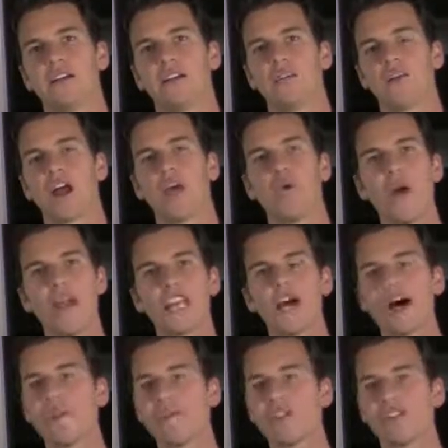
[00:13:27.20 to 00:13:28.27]
When I wake
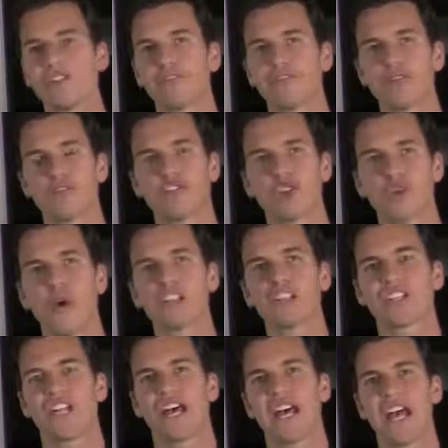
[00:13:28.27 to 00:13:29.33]
up, it's the first
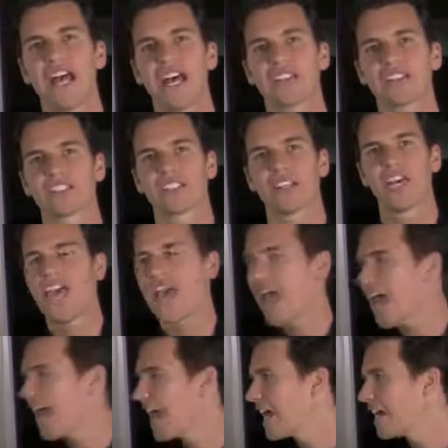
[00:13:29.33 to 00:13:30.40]
question I ask.
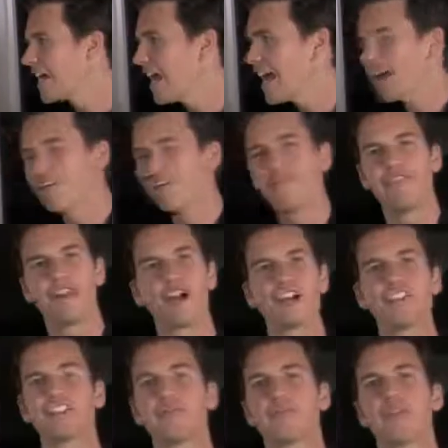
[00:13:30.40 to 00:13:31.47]
And I get a very
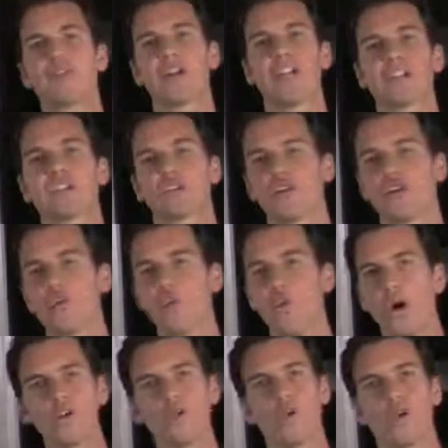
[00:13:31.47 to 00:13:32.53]
similar answer. In
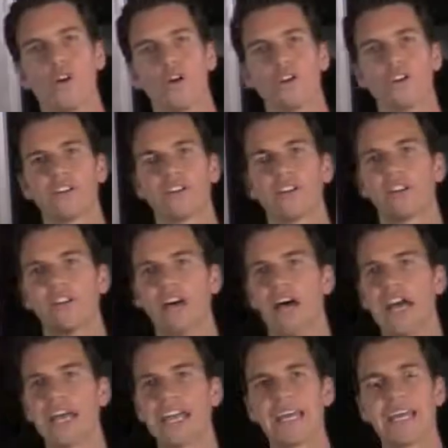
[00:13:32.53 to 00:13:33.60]
one word,
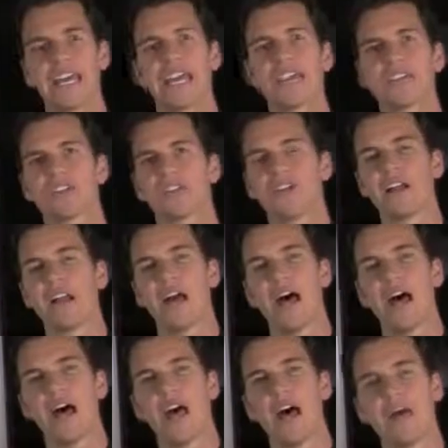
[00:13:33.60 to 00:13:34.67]
I get an answer.
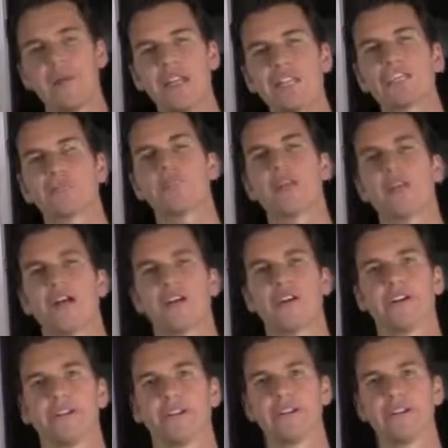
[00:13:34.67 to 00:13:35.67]
I'm an inspirator.